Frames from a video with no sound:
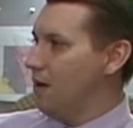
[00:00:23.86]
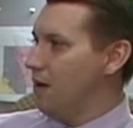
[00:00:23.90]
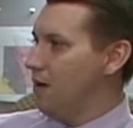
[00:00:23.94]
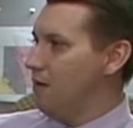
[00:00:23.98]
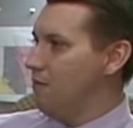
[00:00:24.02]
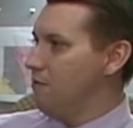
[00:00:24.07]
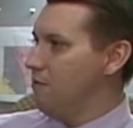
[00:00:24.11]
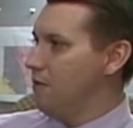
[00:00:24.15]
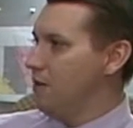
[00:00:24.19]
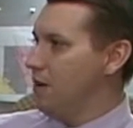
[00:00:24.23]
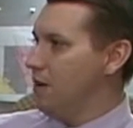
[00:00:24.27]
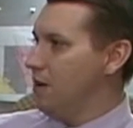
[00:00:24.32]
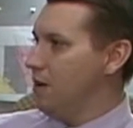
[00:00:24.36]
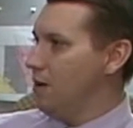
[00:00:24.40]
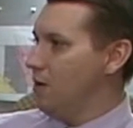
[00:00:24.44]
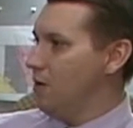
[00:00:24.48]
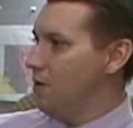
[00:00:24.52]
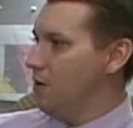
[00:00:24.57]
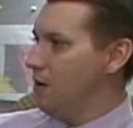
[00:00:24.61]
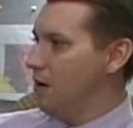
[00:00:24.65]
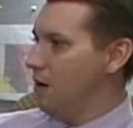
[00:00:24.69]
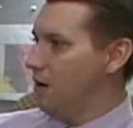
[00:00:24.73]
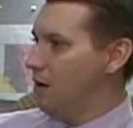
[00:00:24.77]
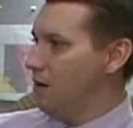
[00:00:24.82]
a
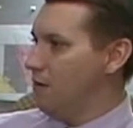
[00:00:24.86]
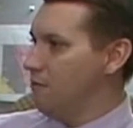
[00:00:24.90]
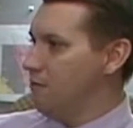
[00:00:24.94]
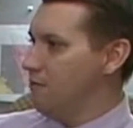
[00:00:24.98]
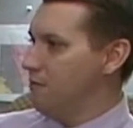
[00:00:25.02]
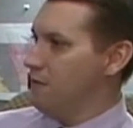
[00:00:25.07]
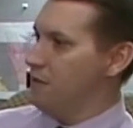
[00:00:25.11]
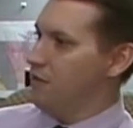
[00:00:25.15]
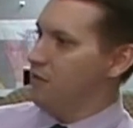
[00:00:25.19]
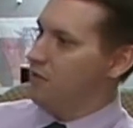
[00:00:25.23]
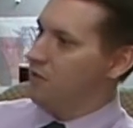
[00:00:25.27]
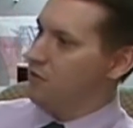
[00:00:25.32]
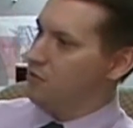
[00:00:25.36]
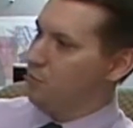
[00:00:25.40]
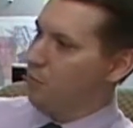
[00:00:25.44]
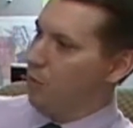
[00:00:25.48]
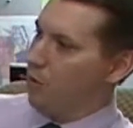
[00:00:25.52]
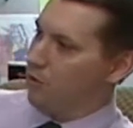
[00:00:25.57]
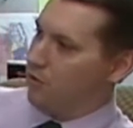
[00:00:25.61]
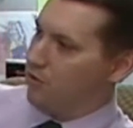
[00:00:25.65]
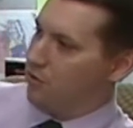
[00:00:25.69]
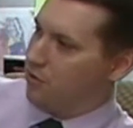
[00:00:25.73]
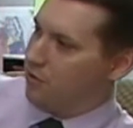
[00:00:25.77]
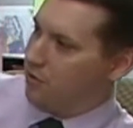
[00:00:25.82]
video of this
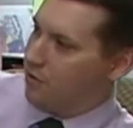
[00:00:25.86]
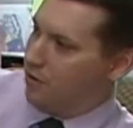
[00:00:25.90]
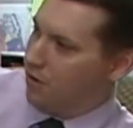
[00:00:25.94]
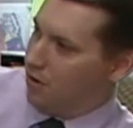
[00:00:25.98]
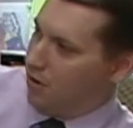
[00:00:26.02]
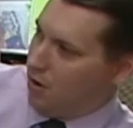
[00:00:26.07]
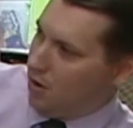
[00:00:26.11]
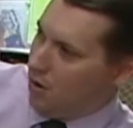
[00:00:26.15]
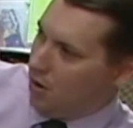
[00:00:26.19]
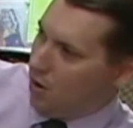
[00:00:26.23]
person